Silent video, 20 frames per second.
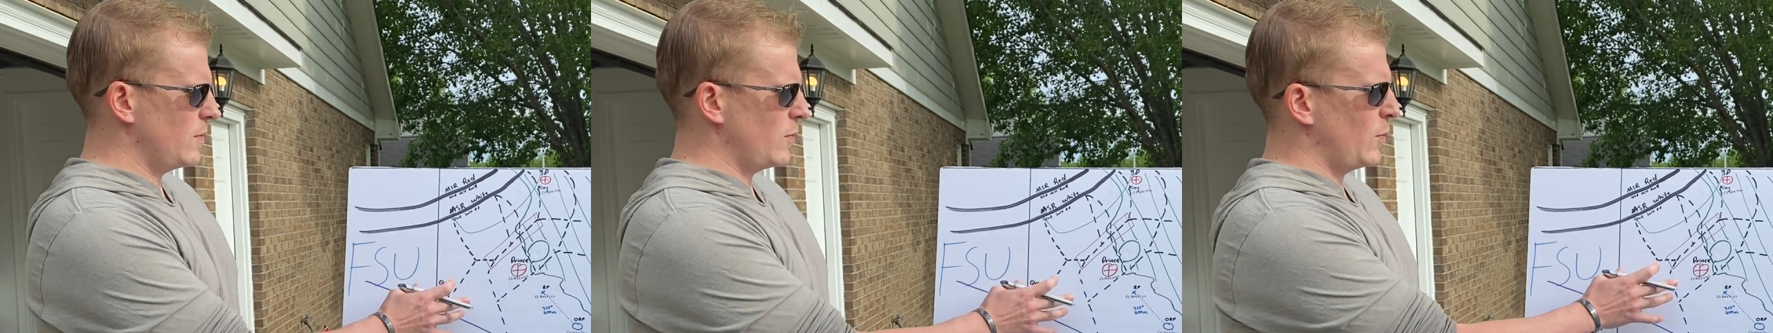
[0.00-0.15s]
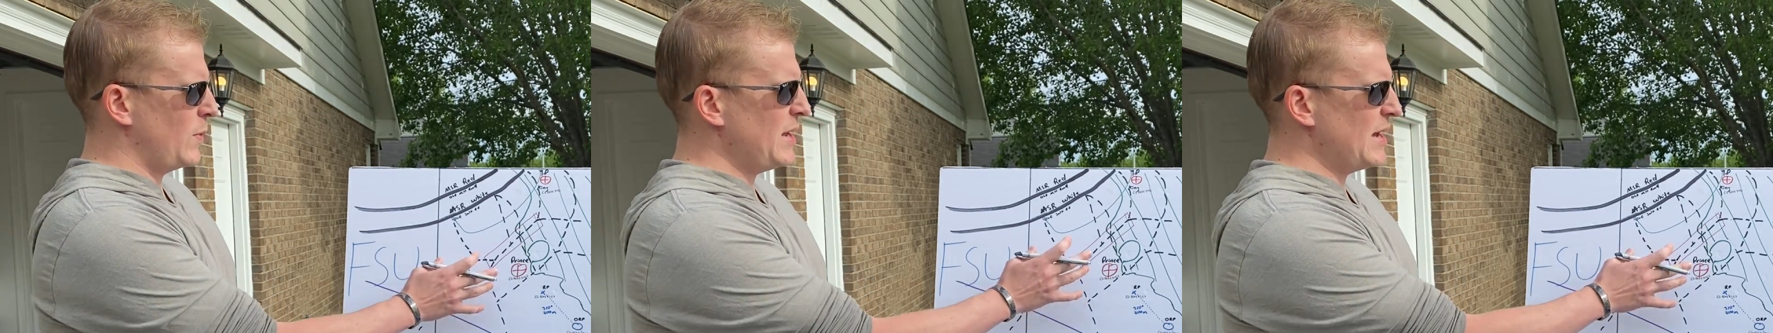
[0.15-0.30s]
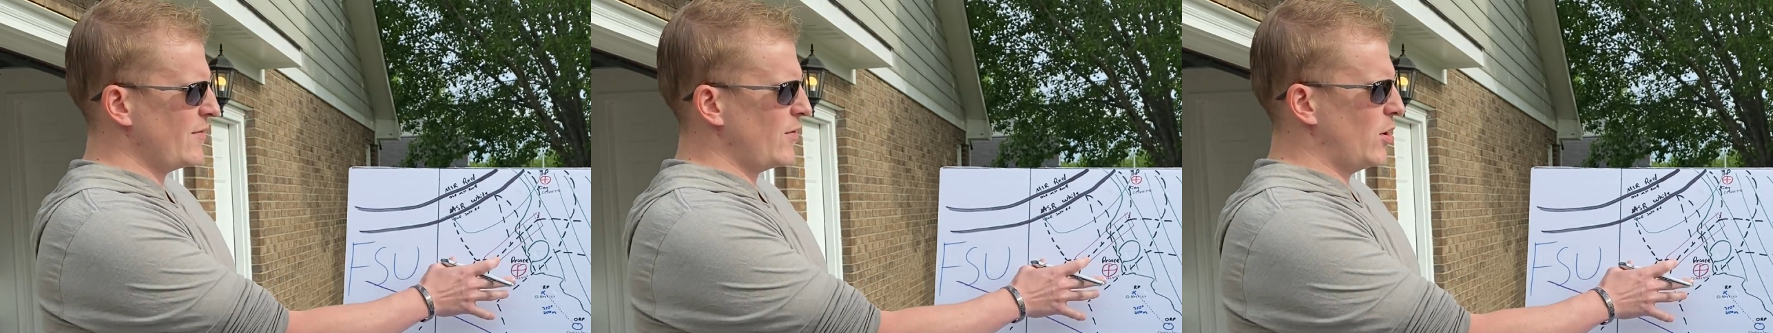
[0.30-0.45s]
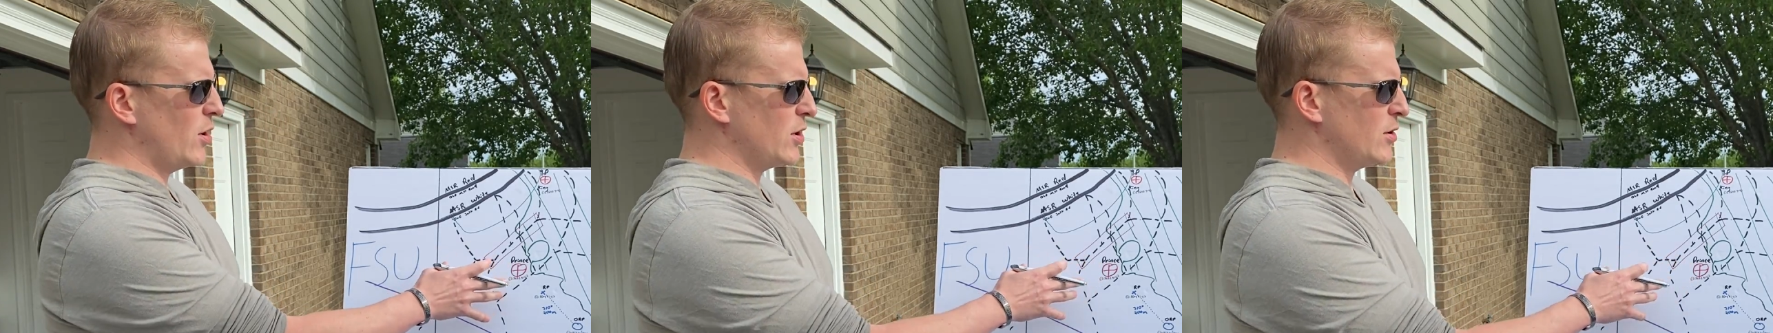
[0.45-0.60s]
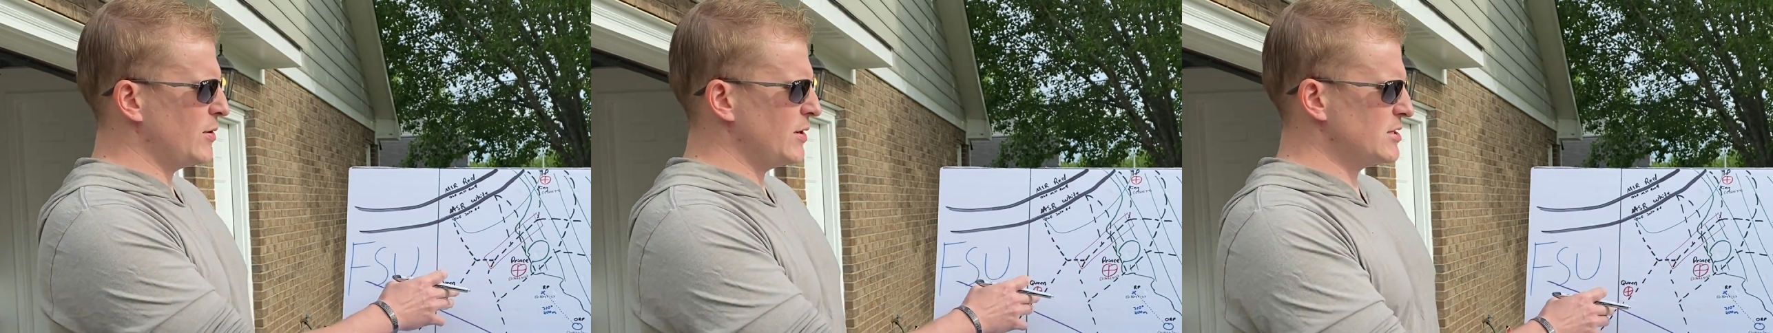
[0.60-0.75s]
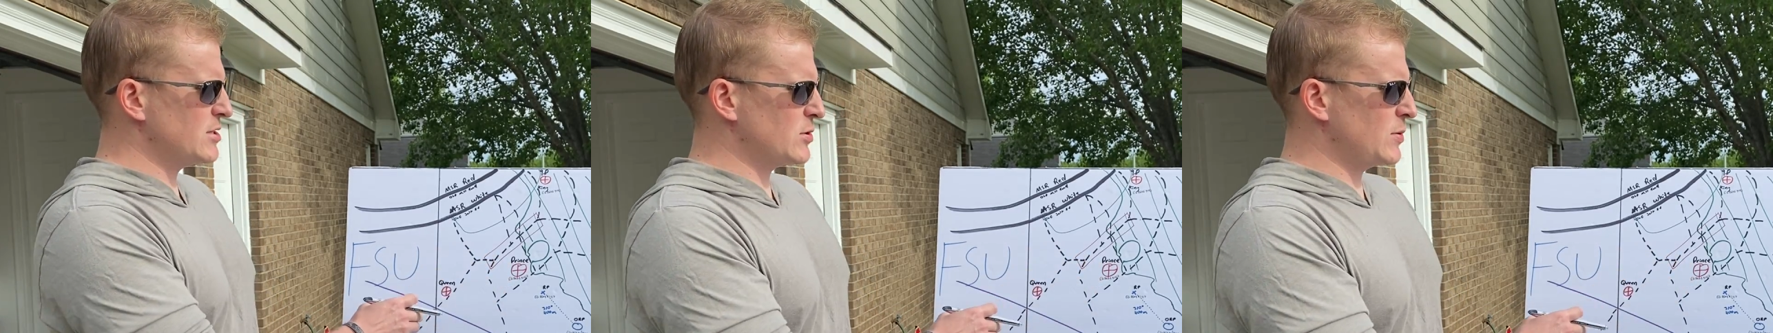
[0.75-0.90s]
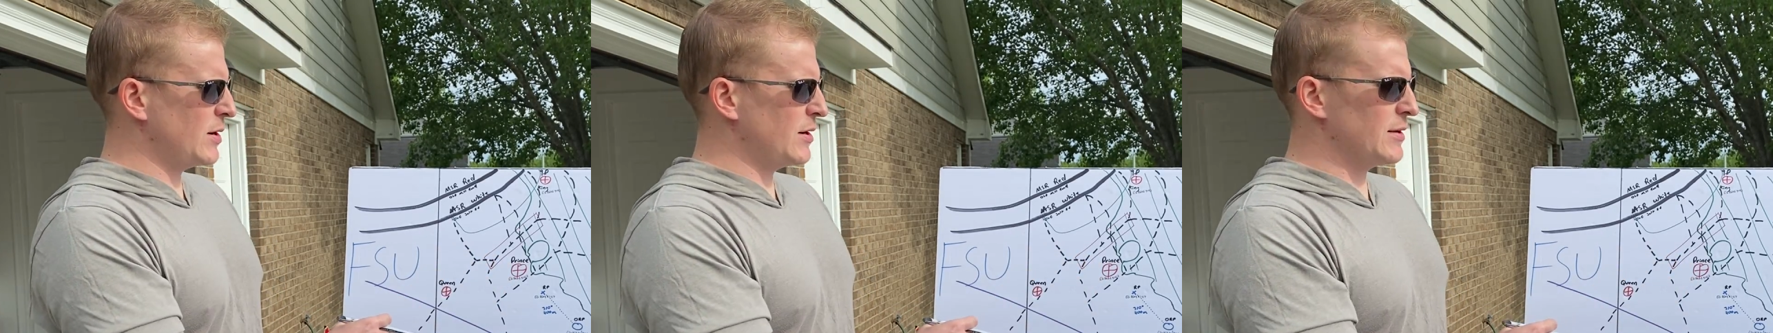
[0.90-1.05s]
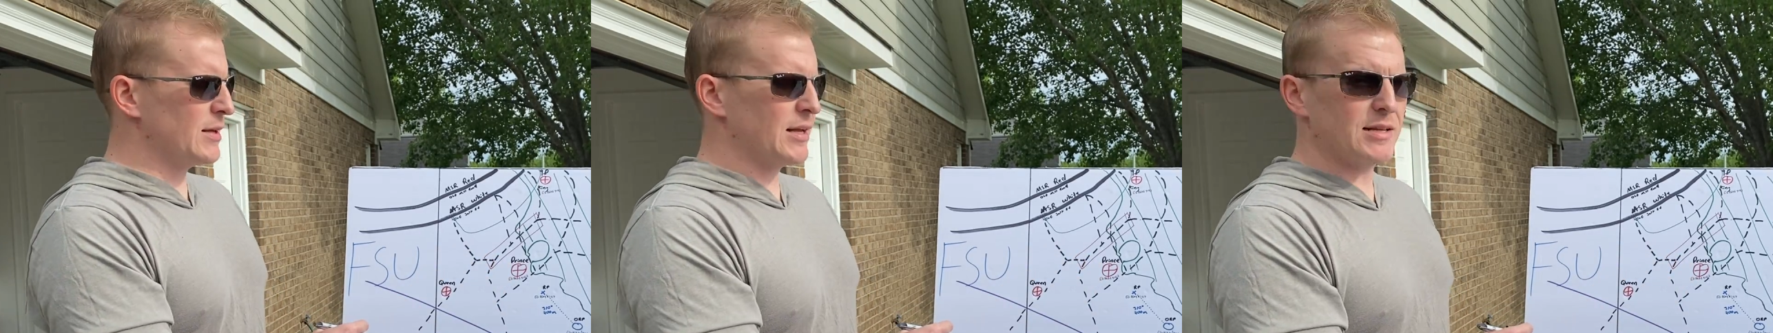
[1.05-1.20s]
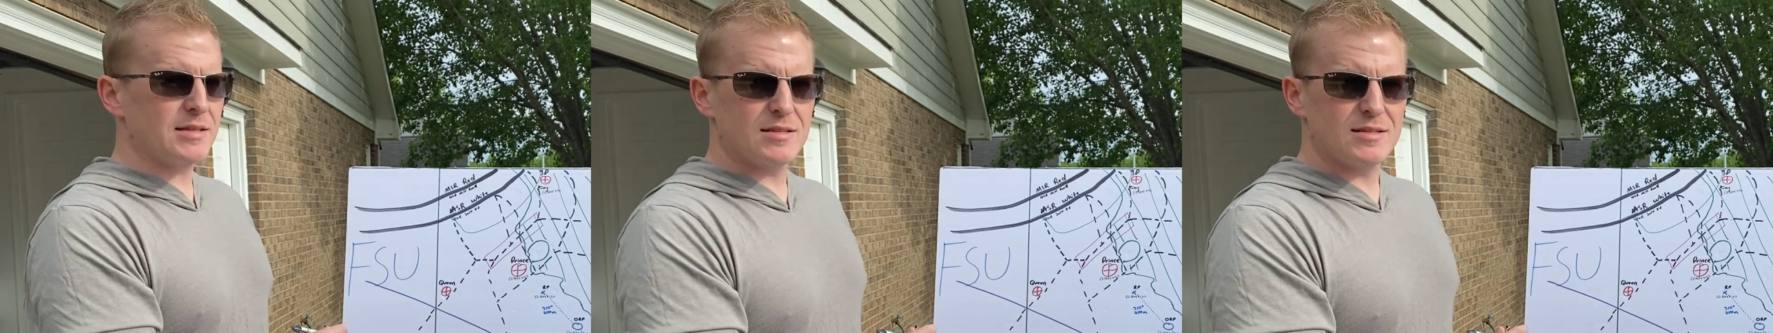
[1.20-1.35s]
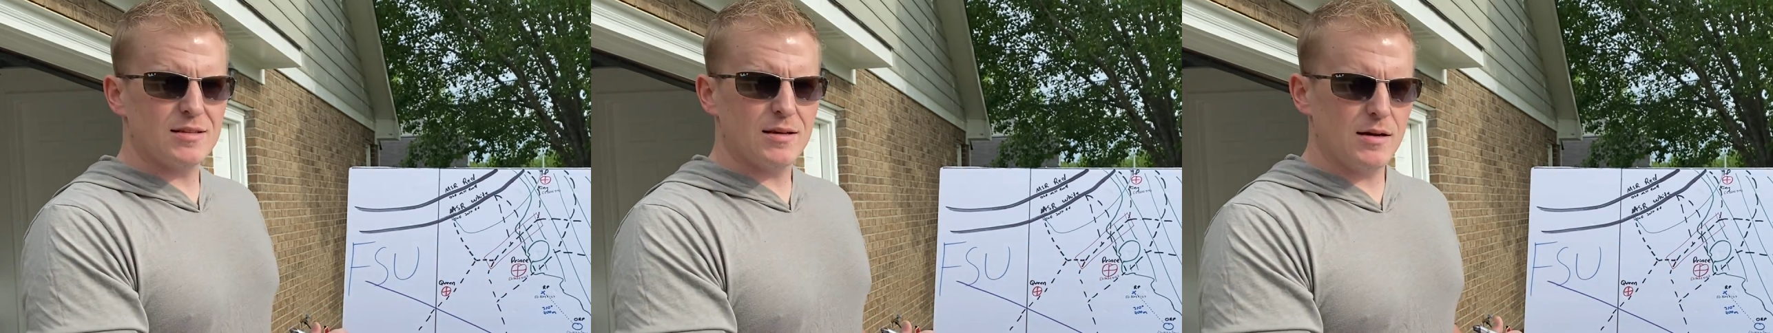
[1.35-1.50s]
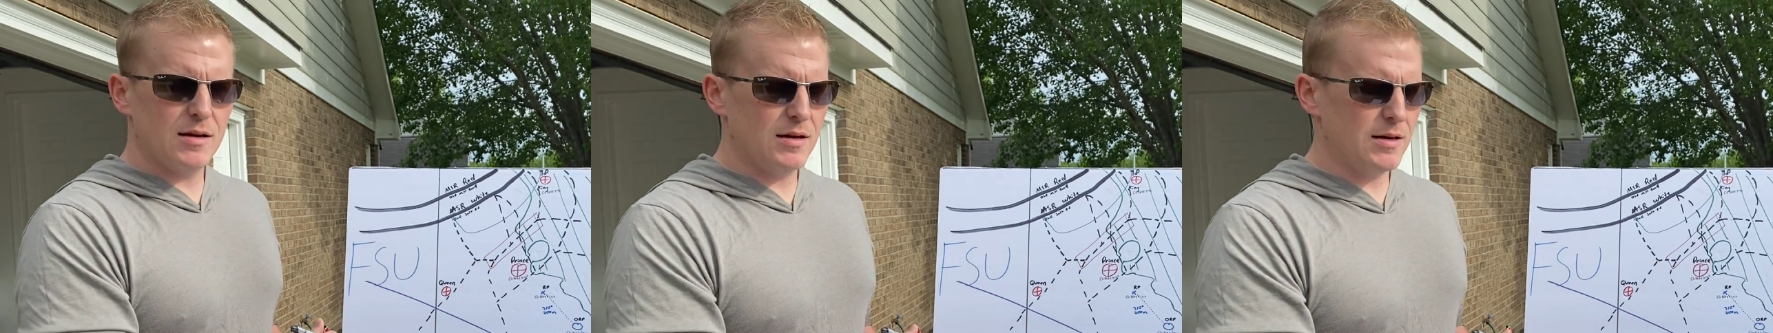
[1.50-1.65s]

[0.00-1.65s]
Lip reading: we have our grid square, that's